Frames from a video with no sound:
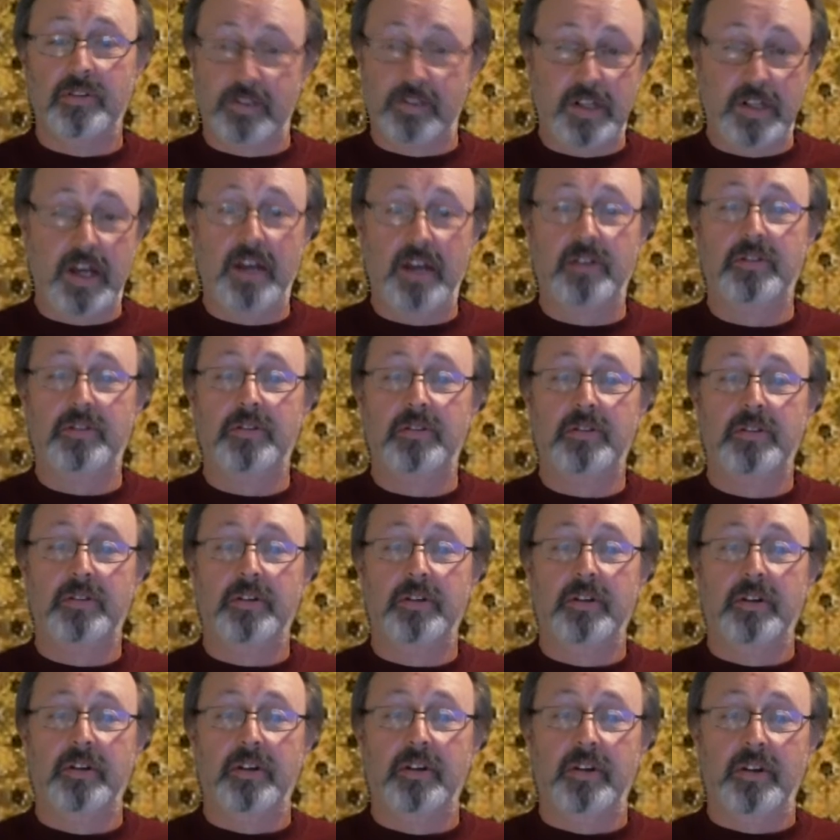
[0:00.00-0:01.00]
Yes,
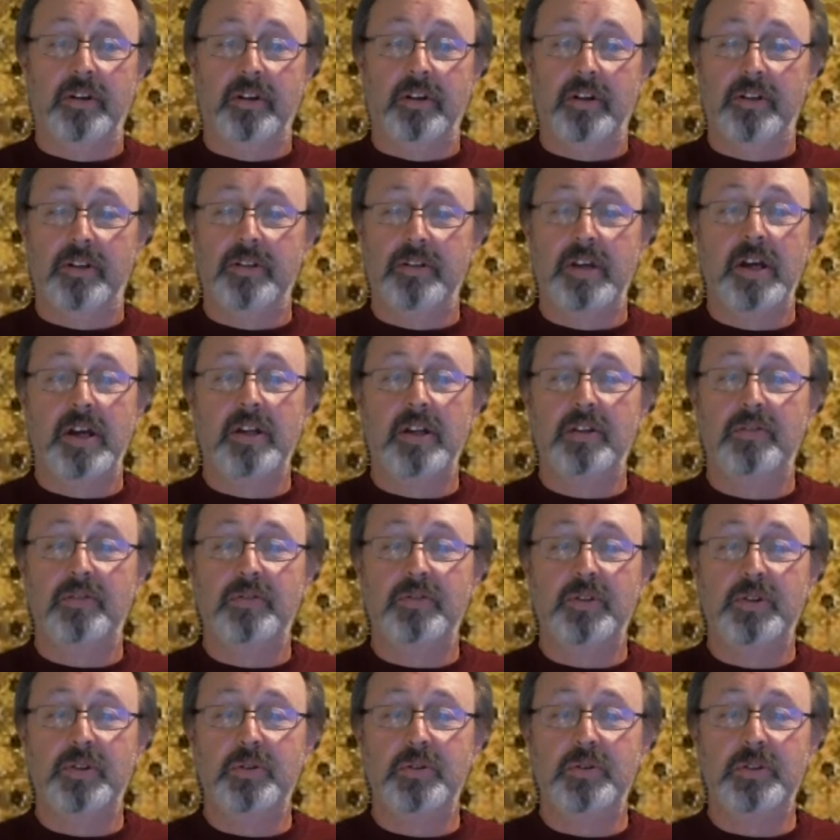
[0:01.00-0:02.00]
A Tale
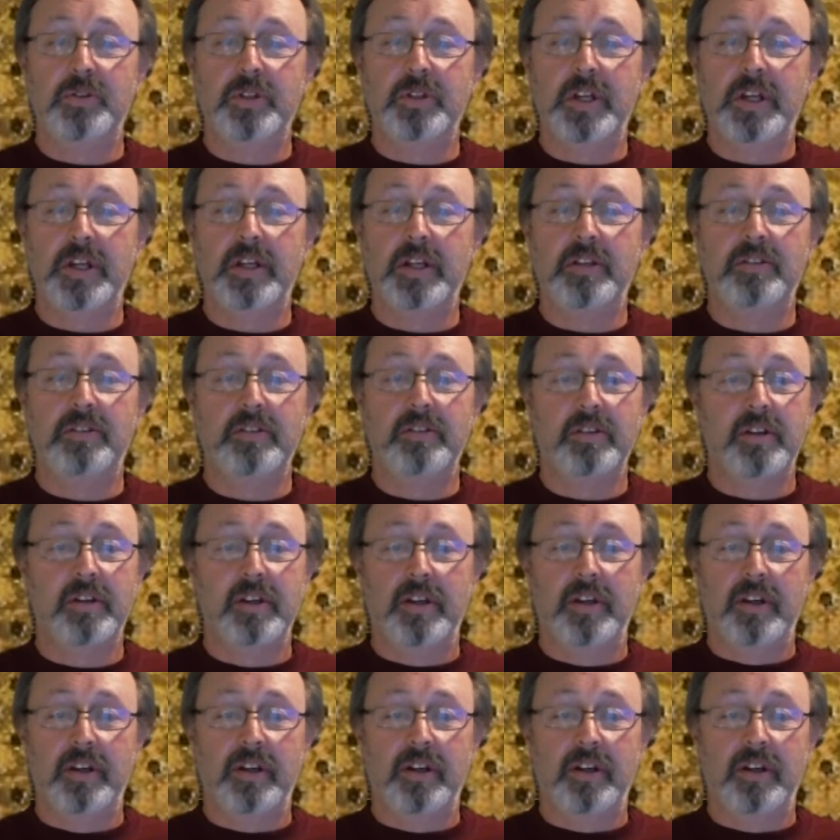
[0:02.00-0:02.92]
of Two Cities